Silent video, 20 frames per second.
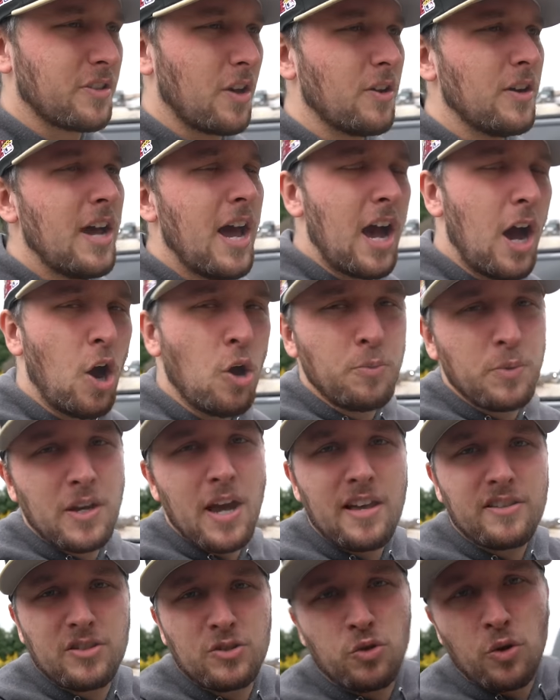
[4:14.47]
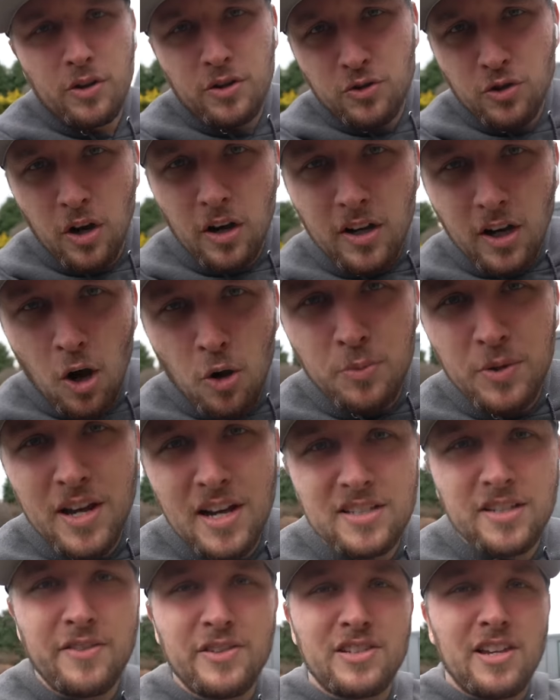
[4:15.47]
So I hope you guys enjoy the truck. I hope you
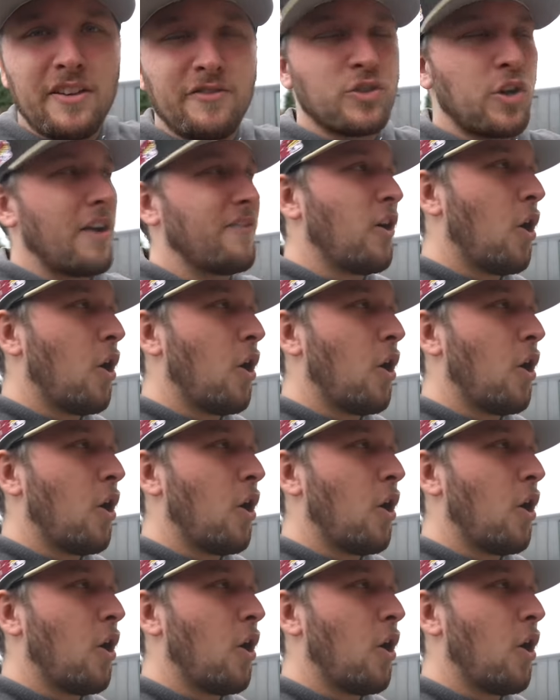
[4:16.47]
guys have a safe drive